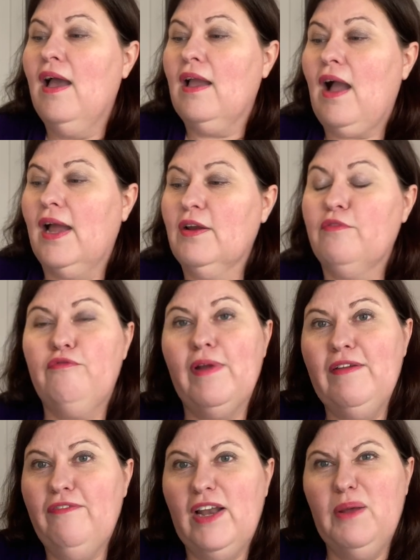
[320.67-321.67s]
kind of
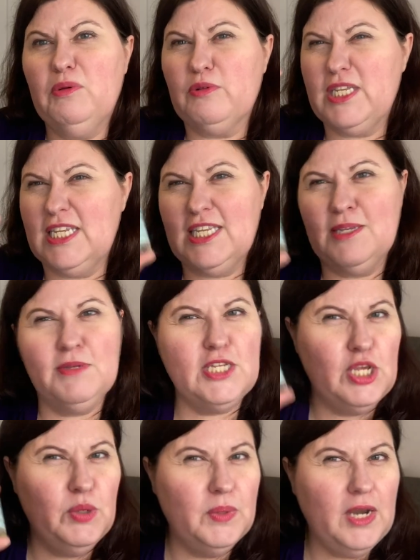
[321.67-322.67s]
refillable systems
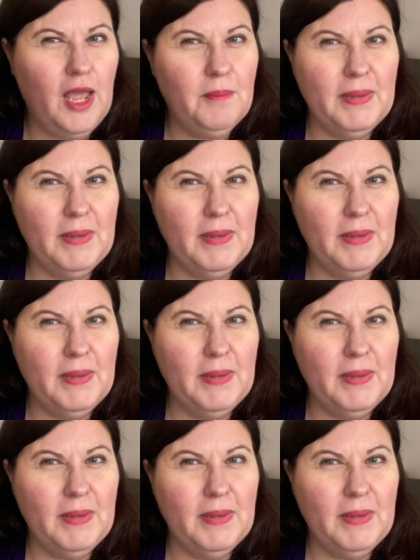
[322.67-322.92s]
that you would like